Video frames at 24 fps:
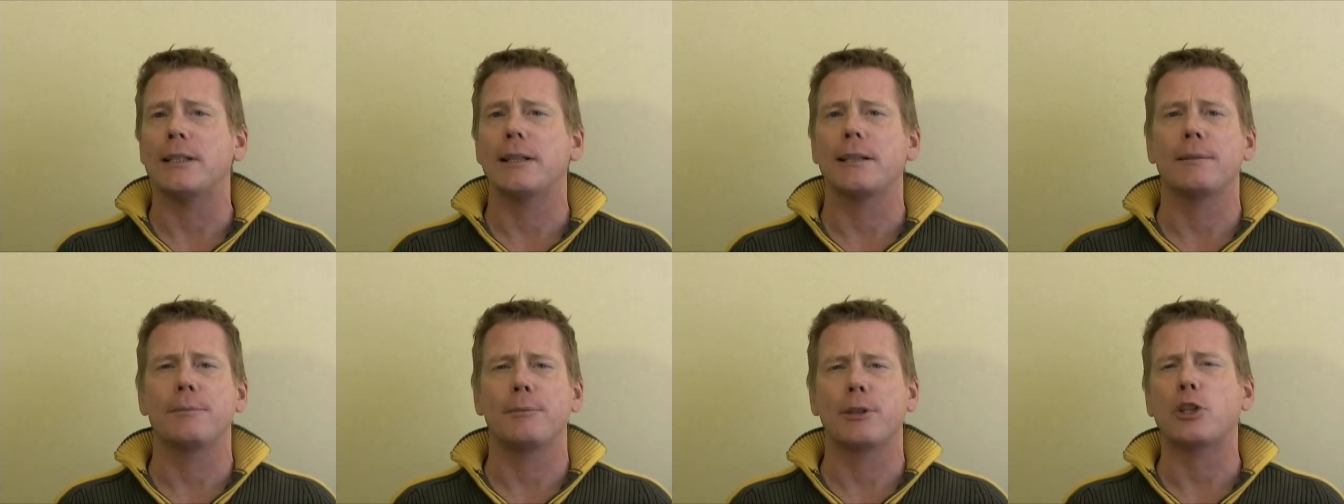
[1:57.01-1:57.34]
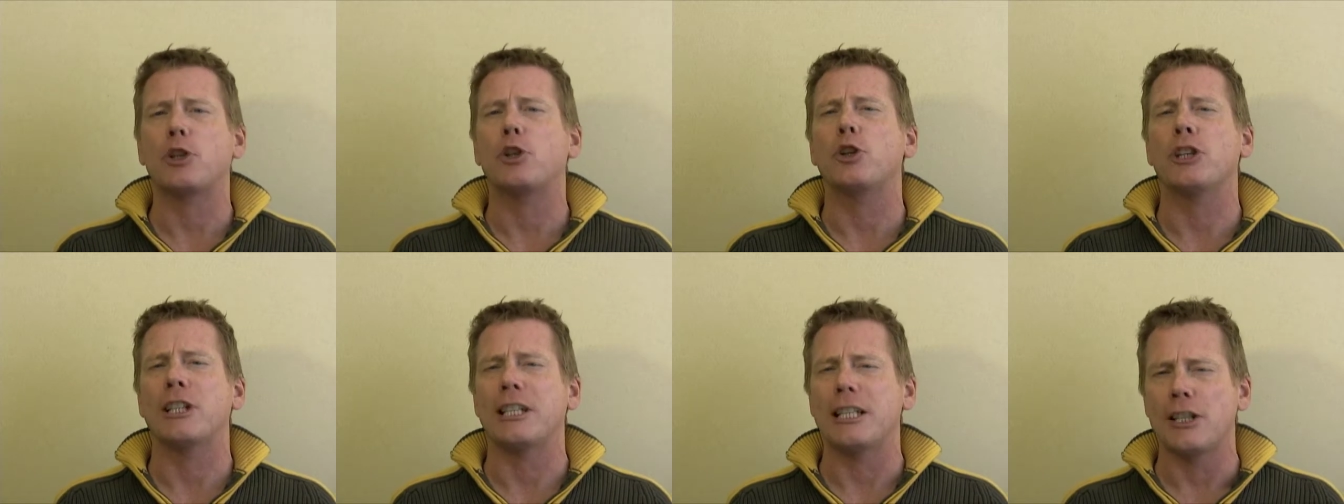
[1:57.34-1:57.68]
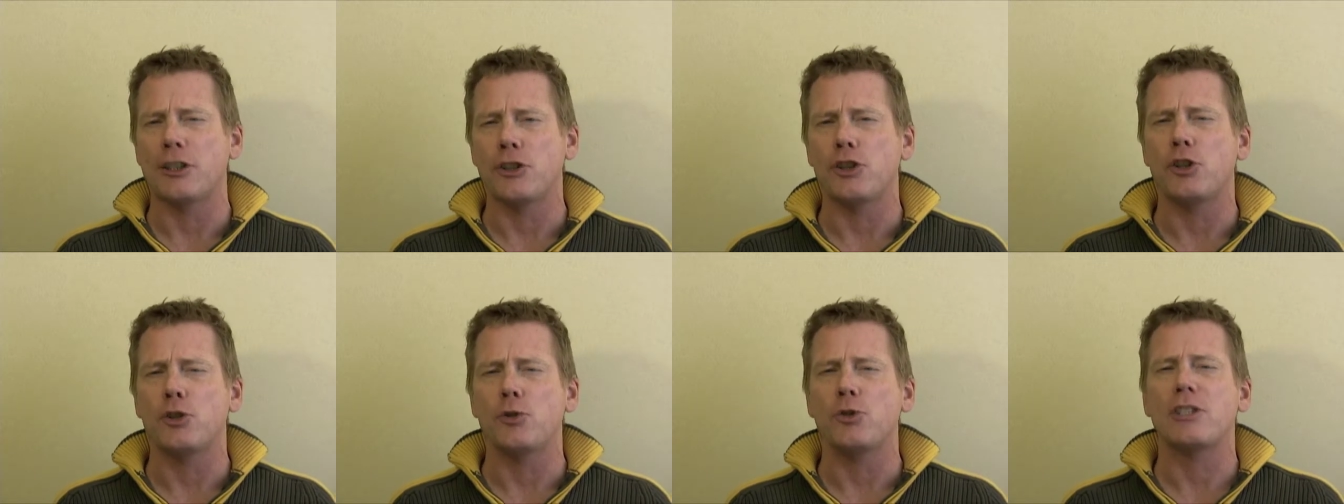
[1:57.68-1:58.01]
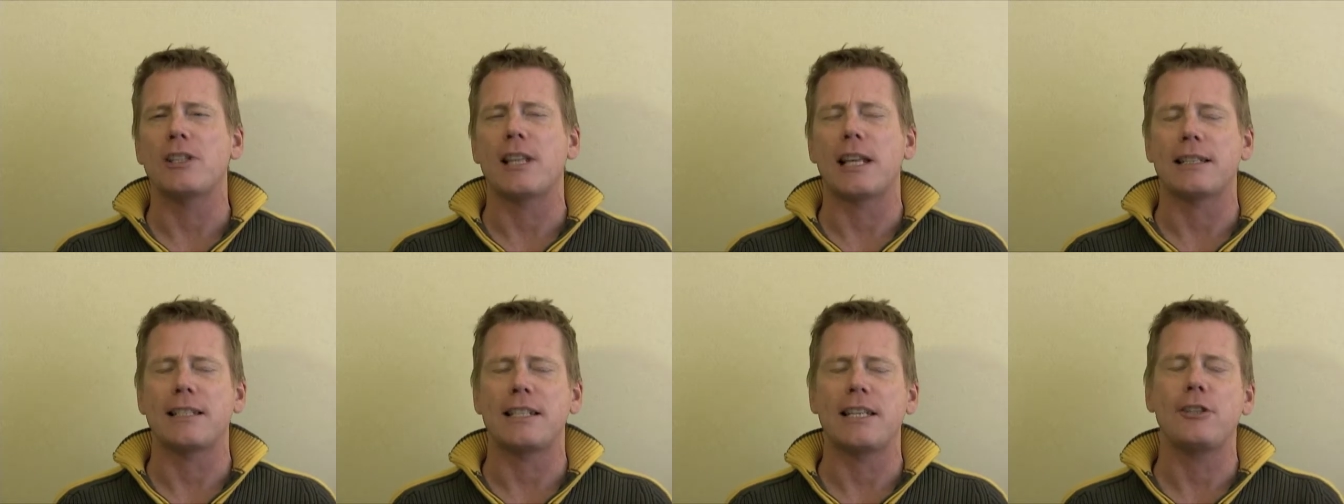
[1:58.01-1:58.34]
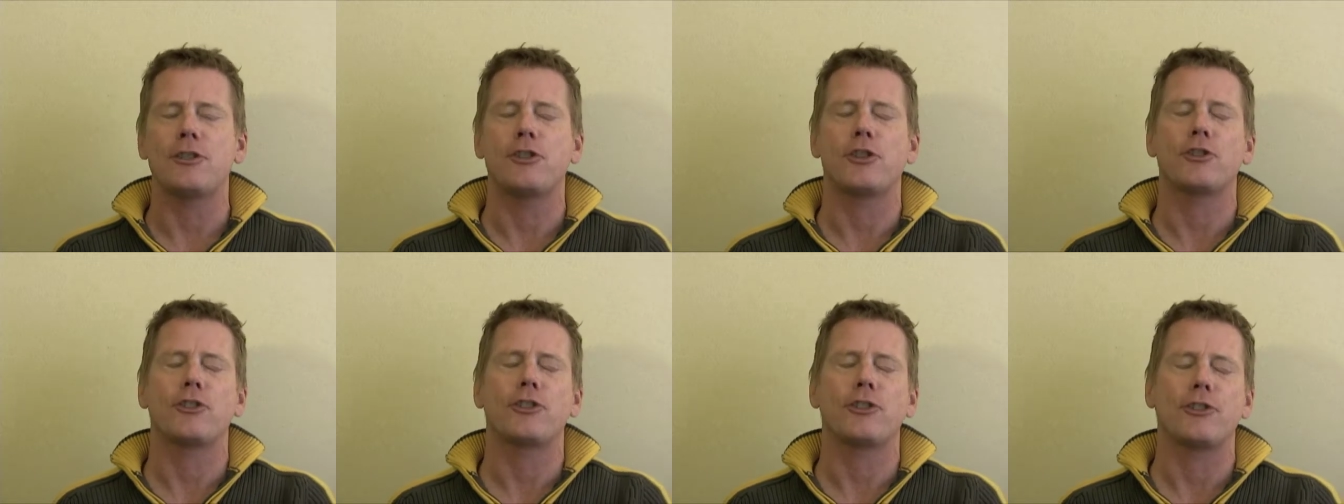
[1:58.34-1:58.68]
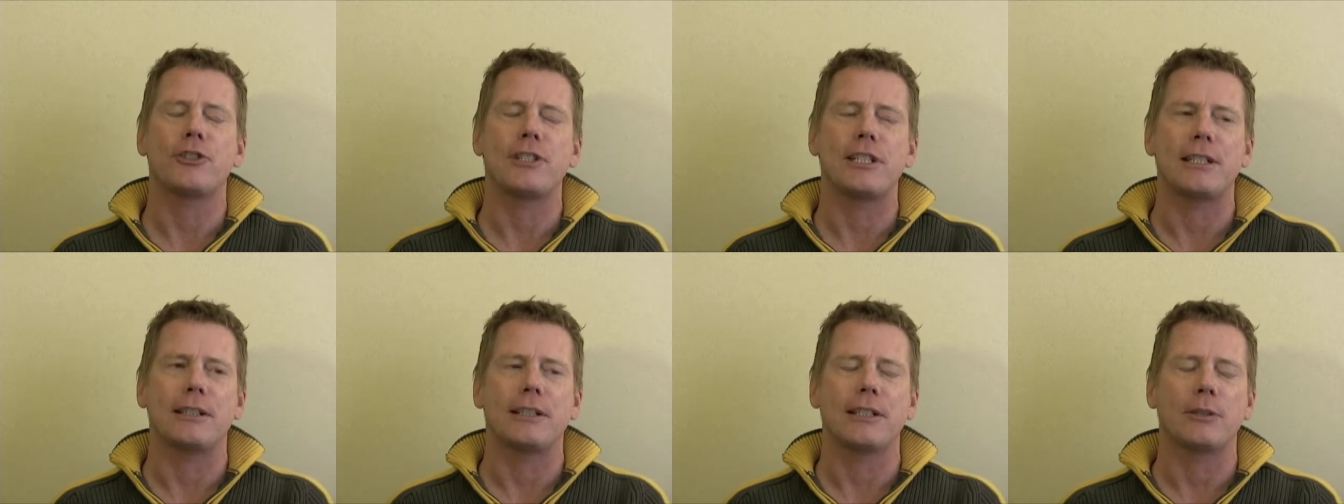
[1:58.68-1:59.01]
the current issues that teachers are
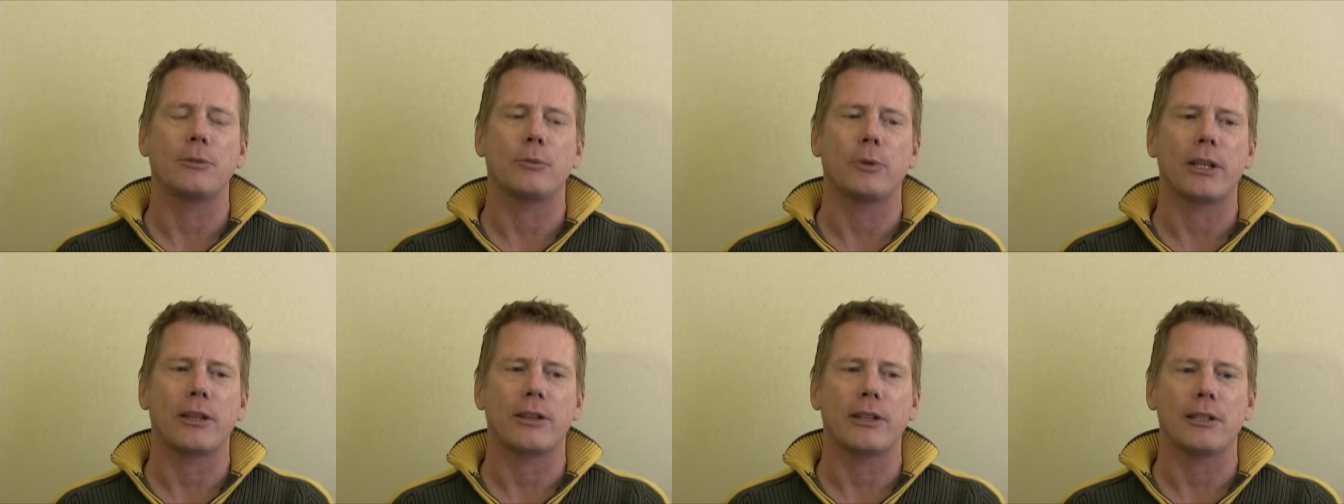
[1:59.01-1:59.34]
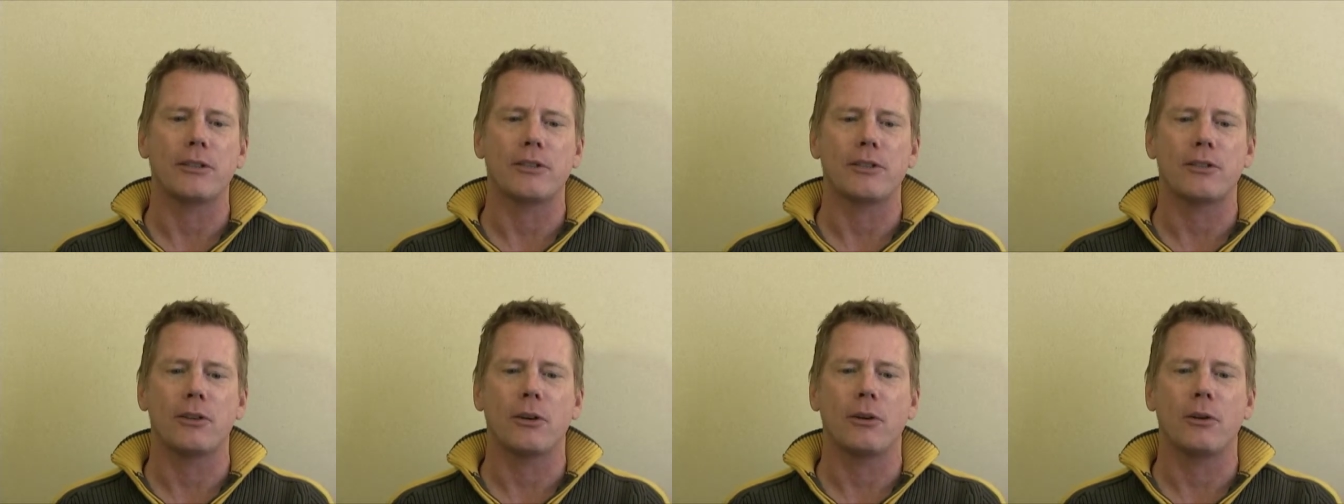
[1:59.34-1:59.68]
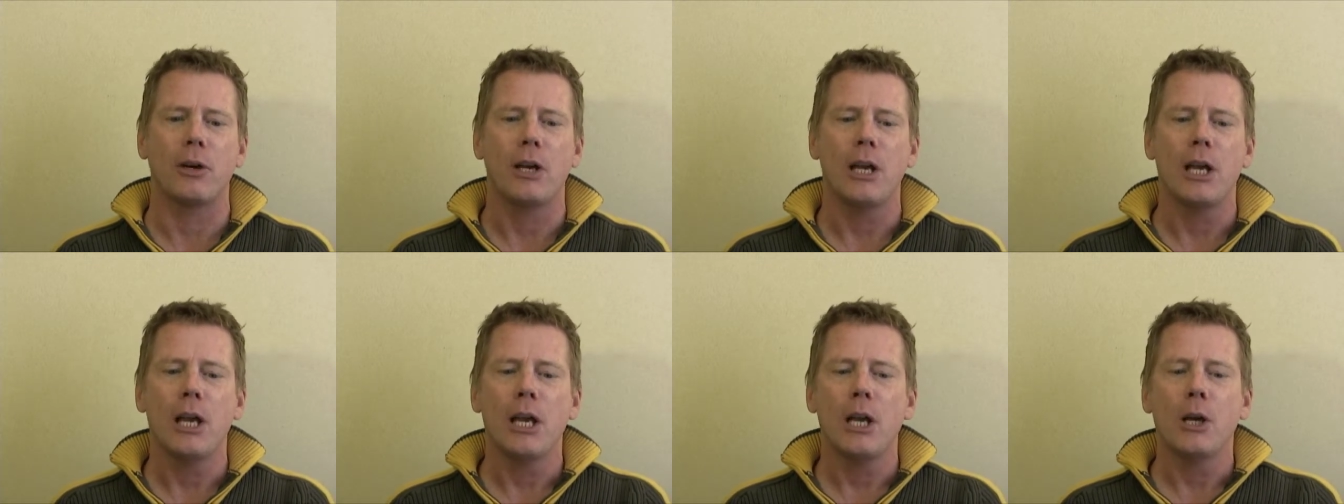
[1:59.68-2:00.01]
dealing with. And so